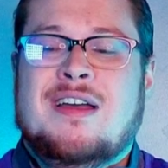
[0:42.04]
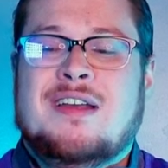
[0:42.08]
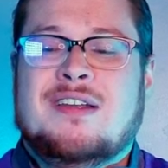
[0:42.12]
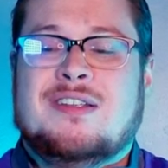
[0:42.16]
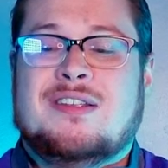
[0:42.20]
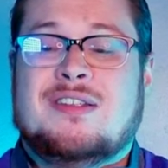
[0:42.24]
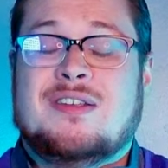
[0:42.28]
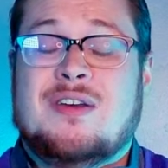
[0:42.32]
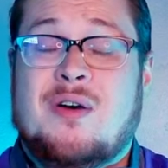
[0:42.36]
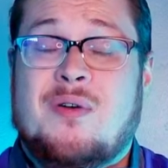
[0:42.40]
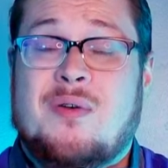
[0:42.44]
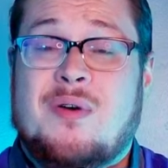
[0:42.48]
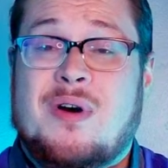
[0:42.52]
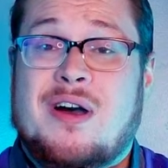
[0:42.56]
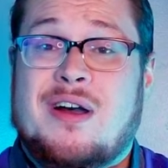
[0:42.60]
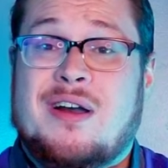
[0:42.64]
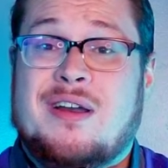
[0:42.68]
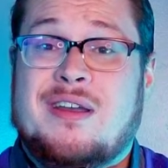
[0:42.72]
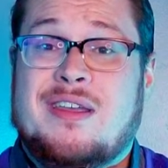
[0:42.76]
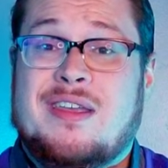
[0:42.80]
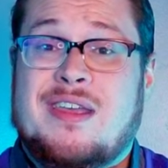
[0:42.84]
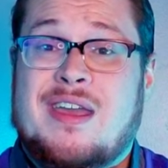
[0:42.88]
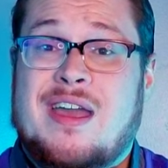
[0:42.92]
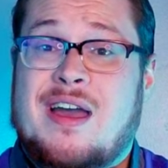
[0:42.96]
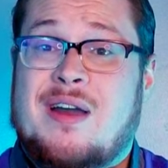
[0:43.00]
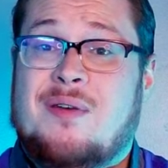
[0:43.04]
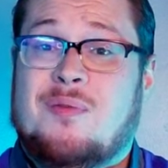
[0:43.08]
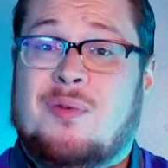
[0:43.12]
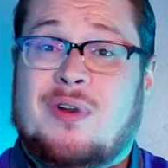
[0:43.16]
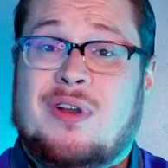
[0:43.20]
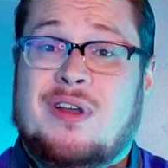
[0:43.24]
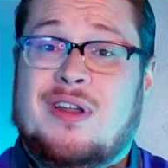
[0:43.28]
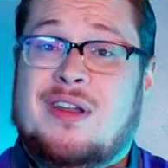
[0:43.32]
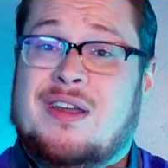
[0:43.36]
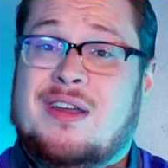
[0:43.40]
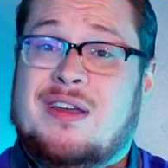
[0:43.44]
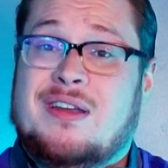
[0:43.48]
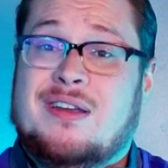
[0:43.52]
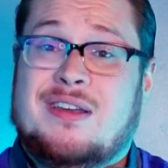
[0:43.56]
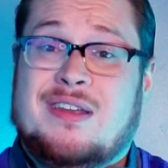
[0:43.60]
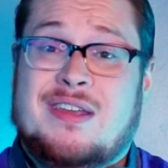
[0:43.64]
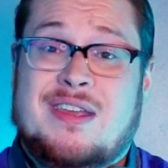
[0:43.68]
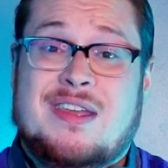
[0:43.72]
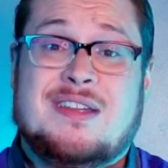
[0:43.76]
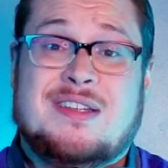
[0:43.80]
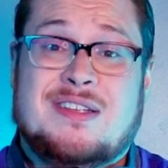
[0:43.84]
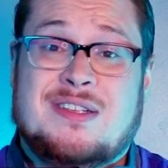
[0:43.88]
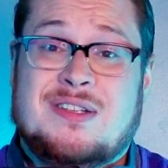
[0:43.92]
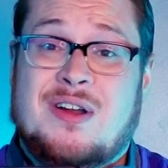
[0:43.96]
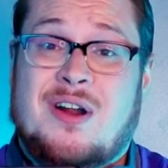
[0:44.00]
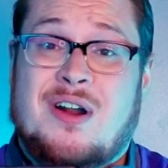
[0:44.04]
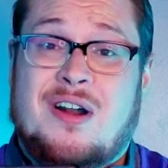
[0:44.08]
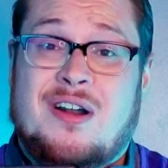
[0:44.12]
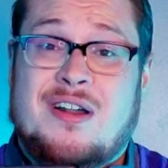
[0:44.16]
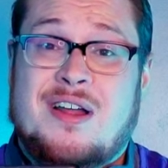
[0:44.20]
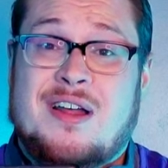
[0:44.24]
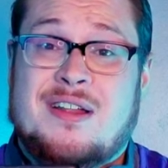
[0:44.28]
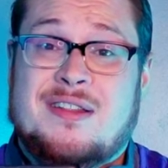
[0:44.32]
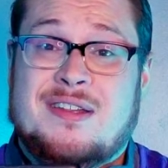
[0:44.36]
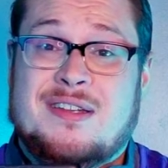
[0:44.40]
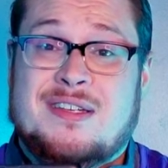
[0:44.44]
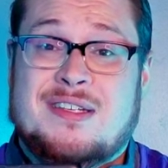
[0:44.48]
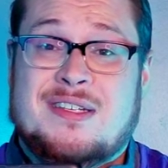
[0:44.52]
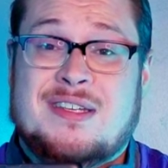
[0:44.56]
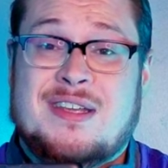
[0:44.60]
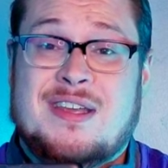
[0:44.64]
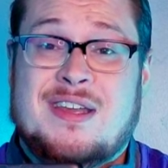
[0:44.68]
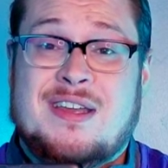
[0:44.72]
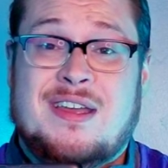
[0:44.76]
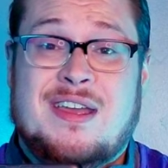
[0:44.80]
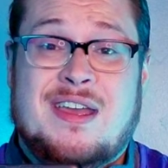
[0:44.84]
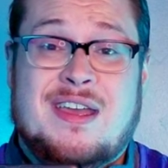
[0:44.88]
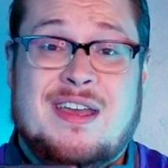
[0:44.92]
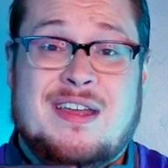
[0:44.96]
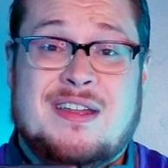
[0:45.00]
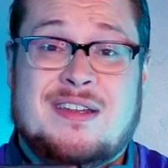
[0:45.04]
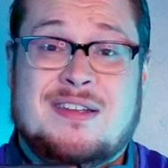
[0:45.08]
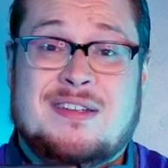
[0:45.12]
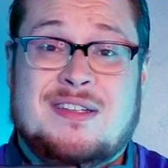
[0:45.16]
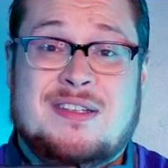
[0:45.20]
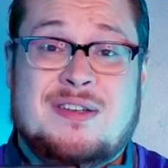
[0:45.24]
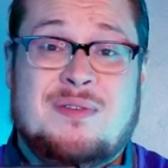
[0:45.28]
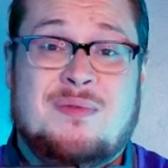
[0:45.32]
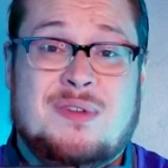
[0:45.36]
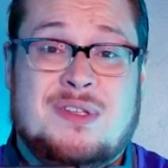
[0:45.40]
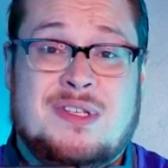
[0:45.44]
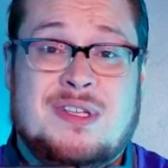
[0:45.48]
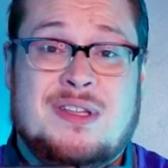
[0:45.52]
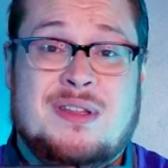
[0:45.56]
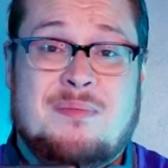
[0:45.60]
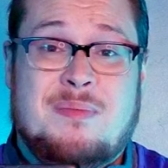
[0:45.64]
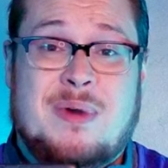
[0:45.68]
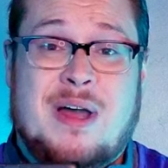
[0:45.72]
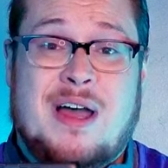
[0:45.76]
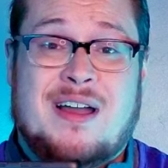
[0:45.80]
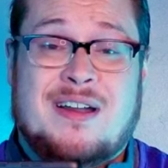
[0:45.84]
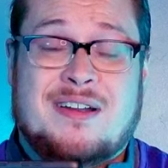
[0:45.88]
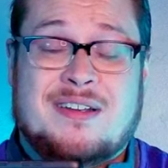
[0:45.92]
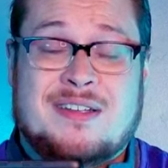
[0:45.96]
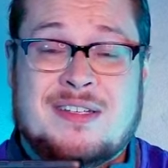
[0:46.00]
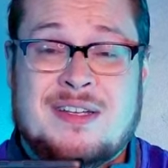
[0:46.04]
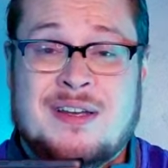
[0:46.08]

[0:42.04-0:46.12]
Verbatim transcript: So, uh, yeah, we're going to get started on this thing and see what's in the box.